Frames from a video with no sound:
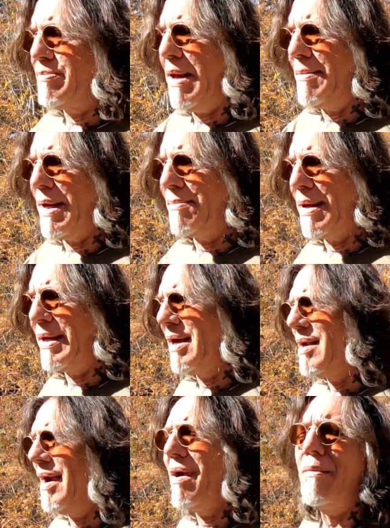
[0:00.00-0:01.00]
Maybe I might
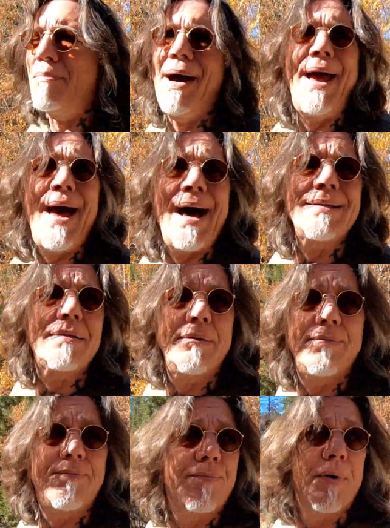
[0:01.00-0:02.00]
get a hair up my ass and
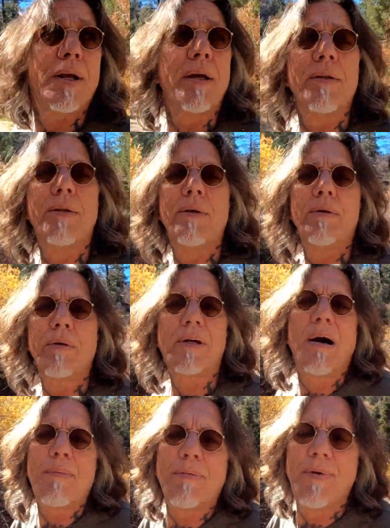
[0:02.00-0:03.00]
freaking do a
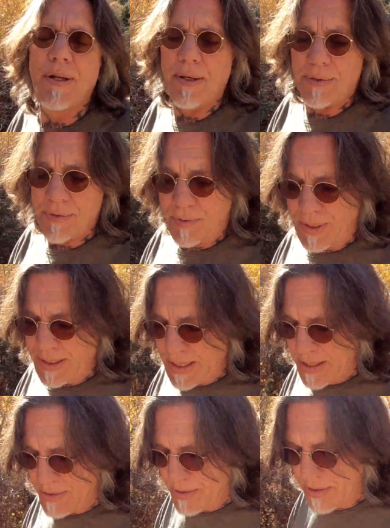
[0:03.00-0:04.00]
couple videos a week.
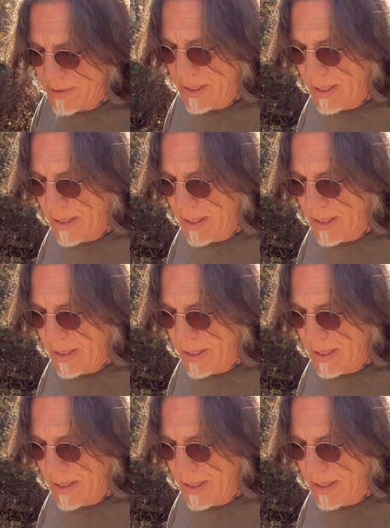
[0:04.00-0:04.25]
I don't know.